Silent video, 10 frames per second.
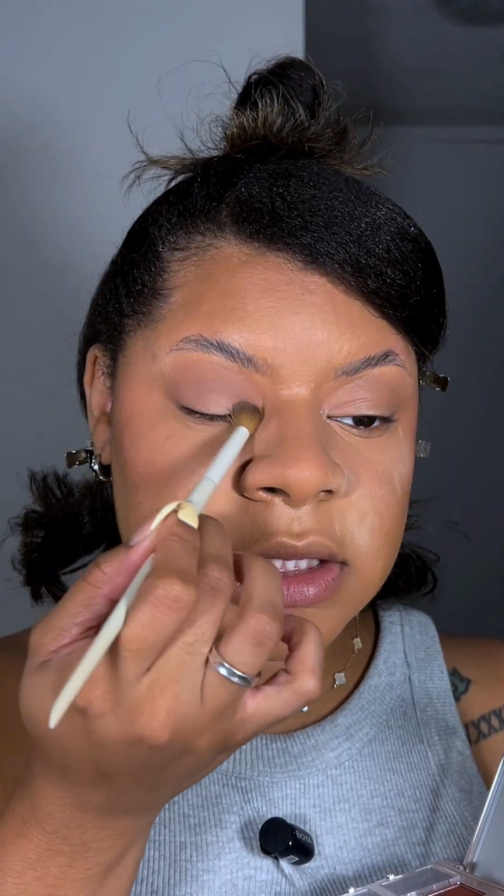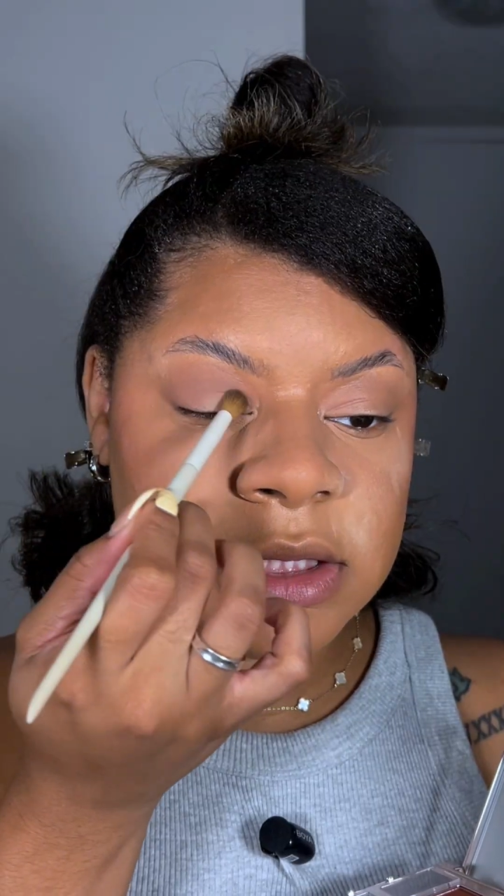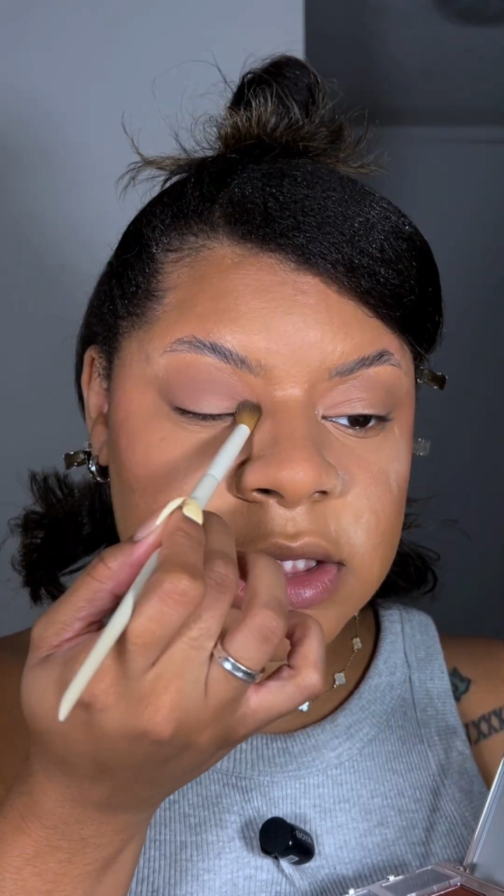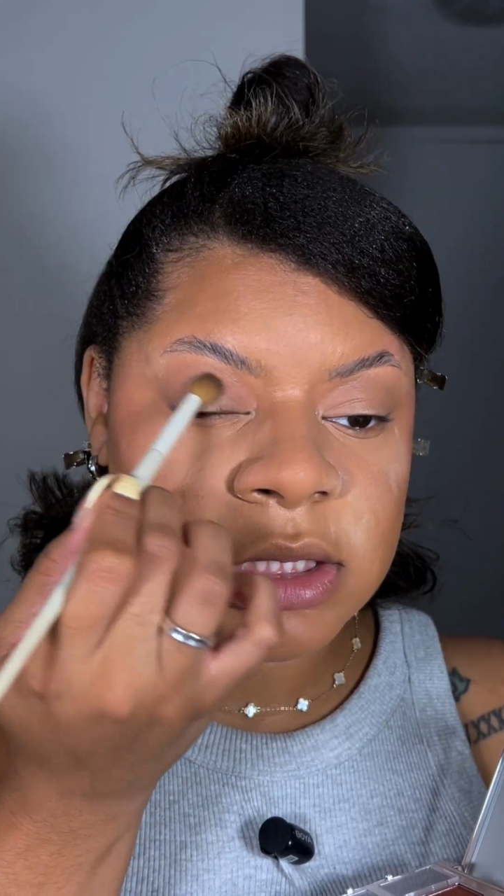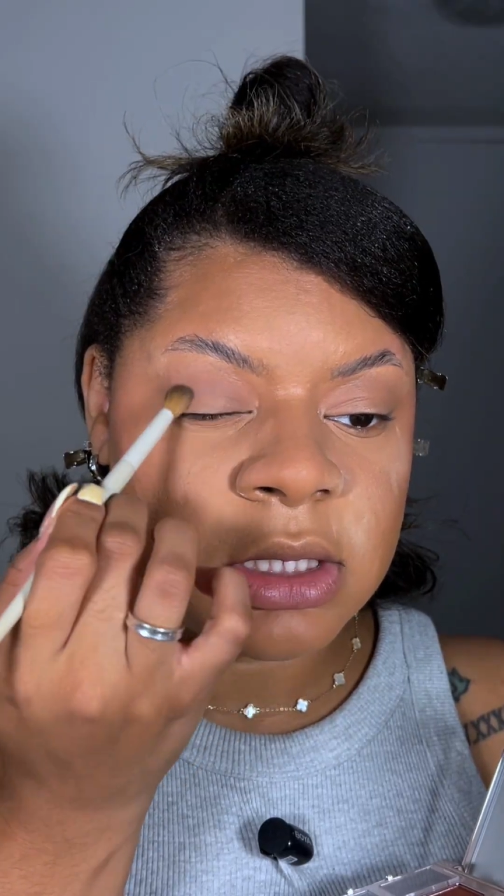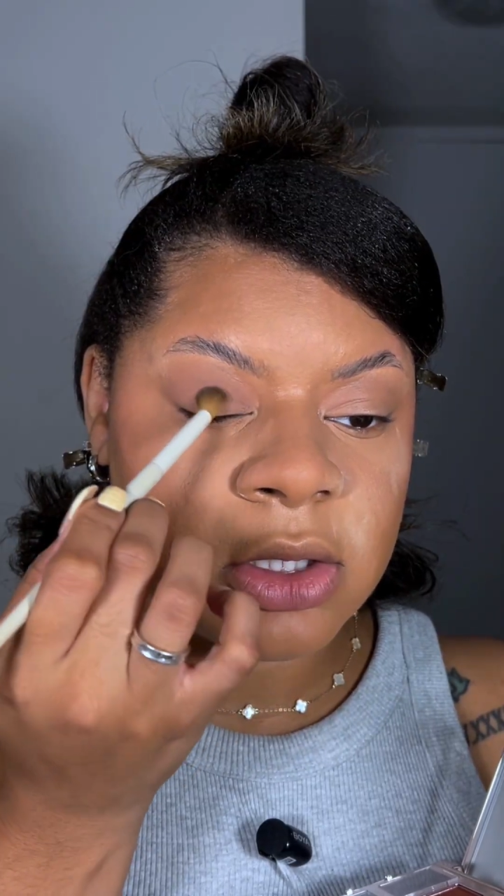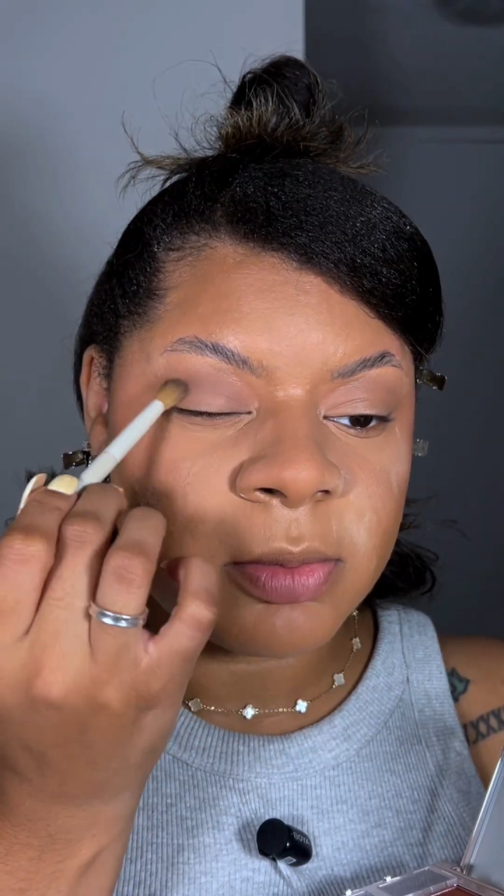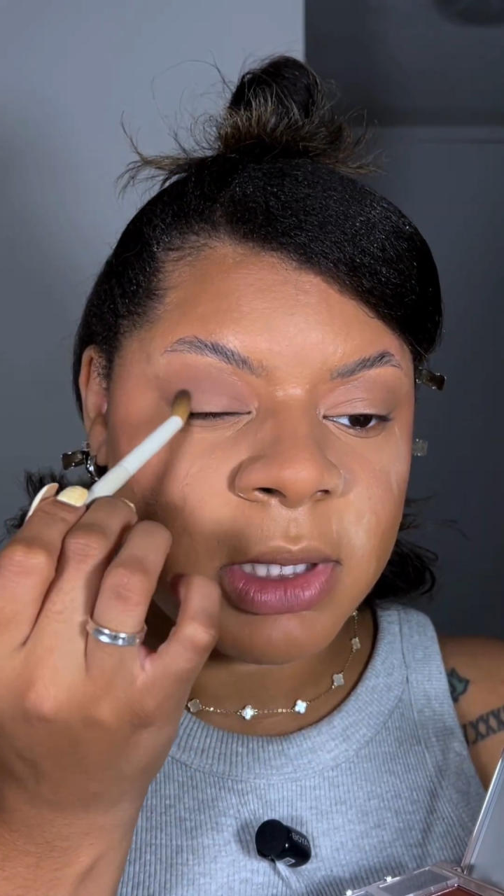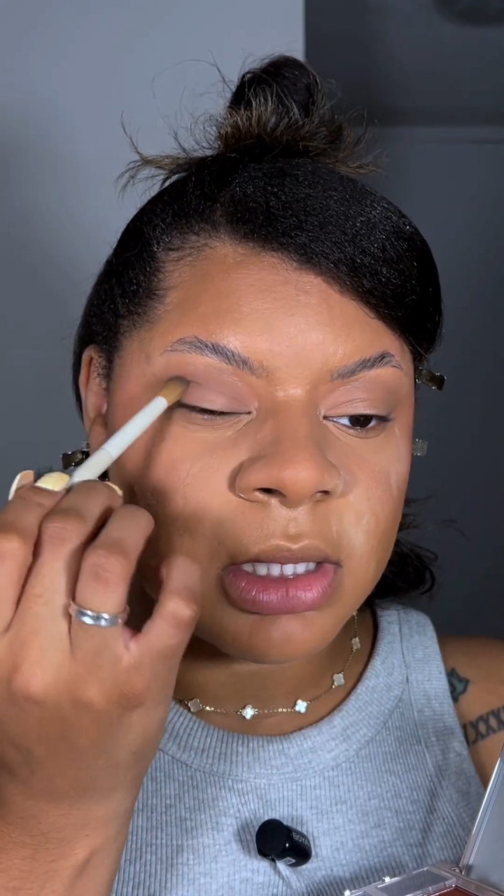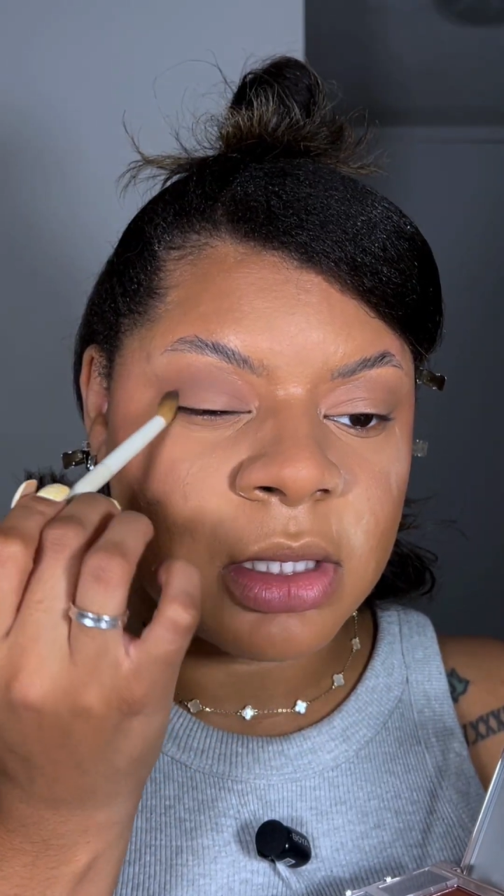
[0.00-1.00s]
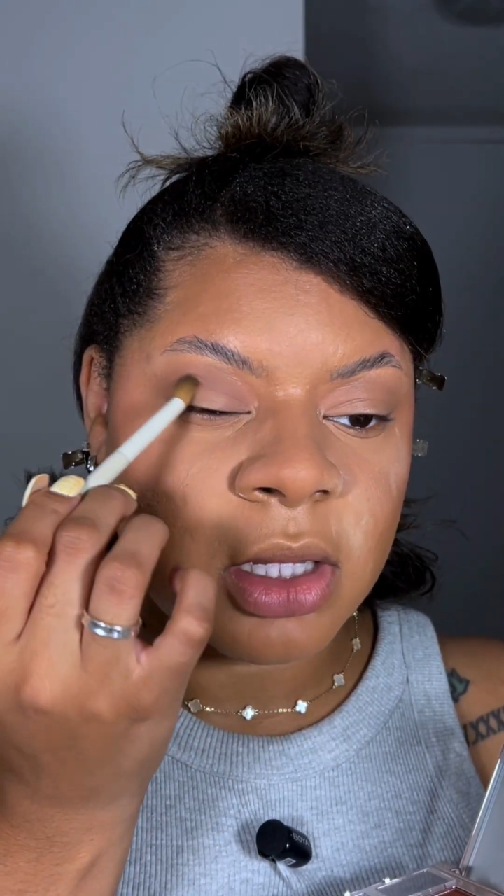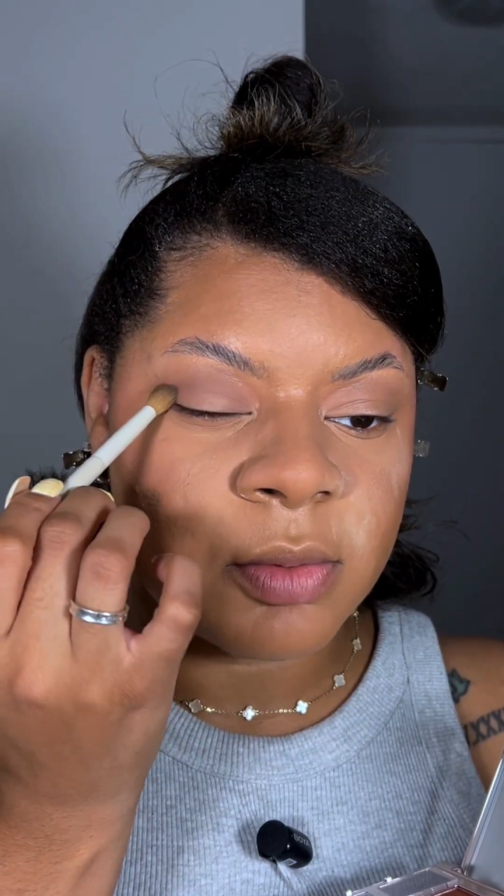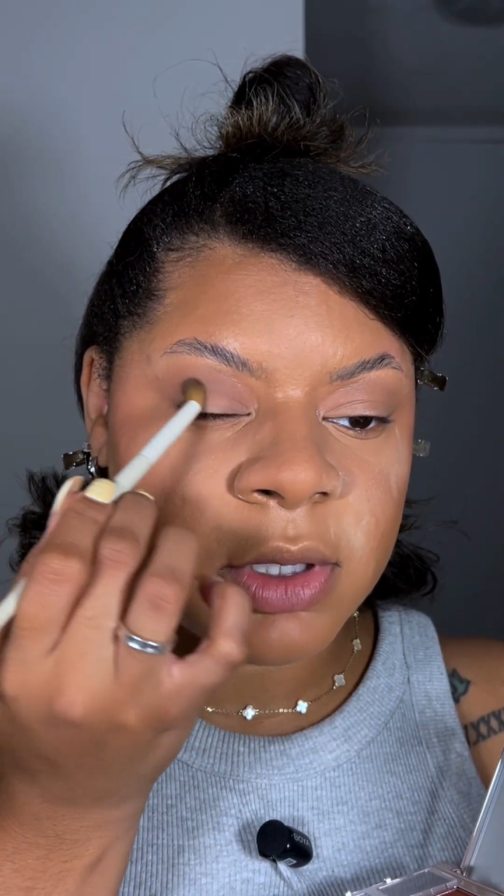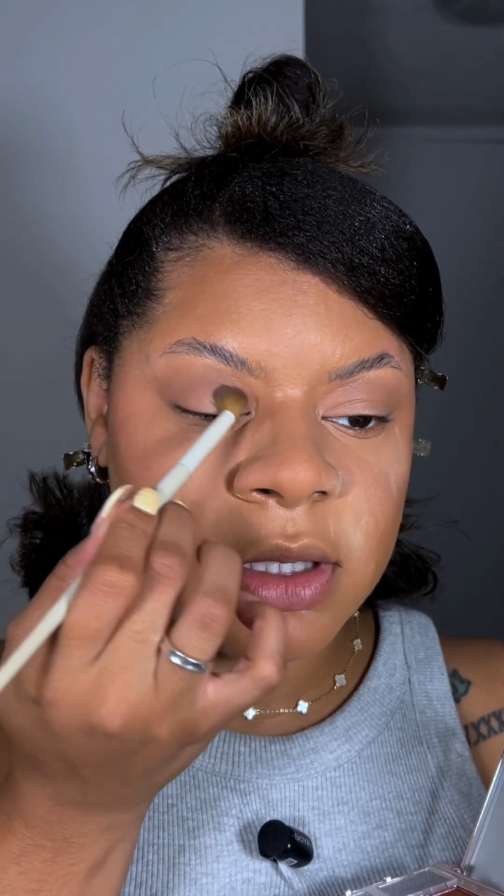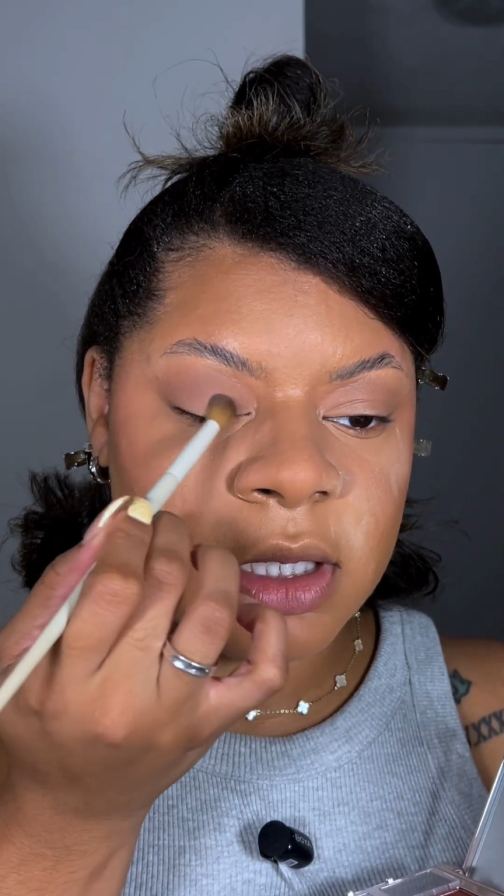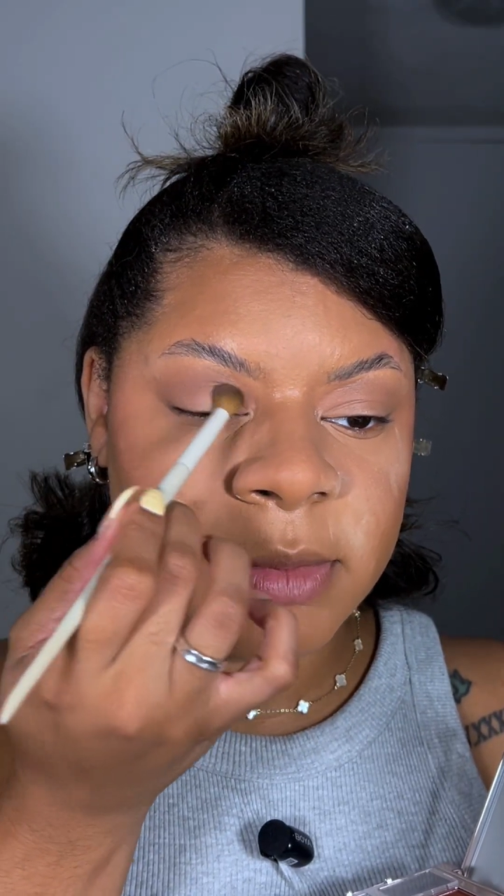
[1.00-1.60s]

just a little bit lower than